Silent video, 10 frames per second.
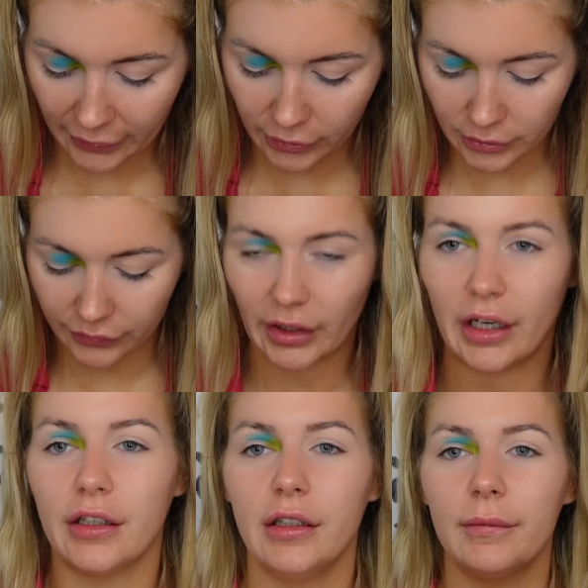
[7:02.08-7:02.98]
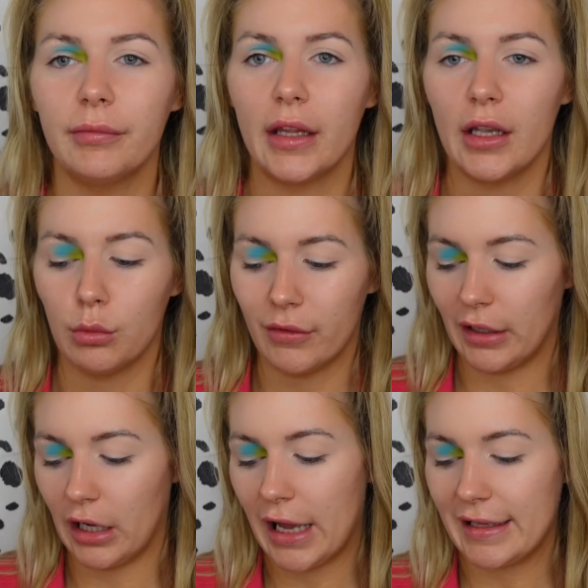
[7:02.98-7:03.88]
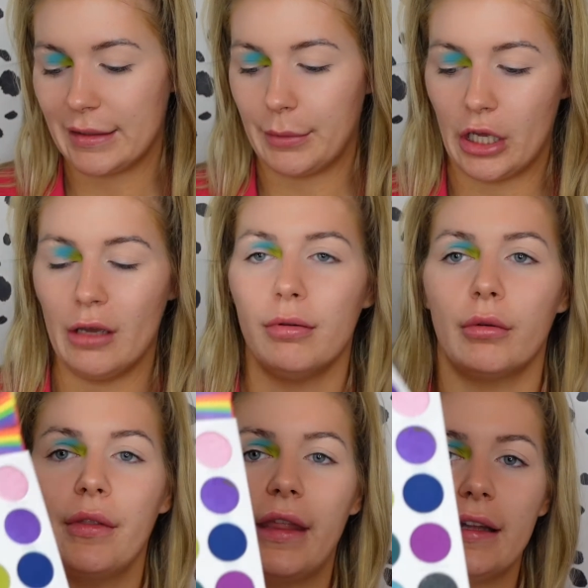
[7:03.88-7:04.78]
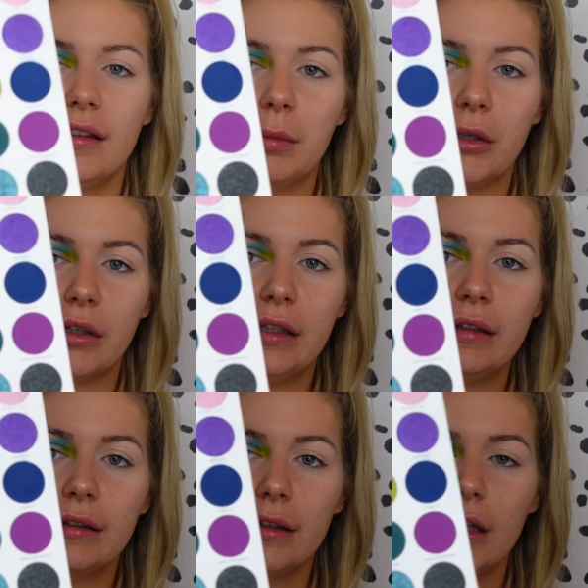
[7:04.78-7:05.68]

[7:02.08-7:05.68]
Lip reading: they could have done with a lighter purple on there, to be honest,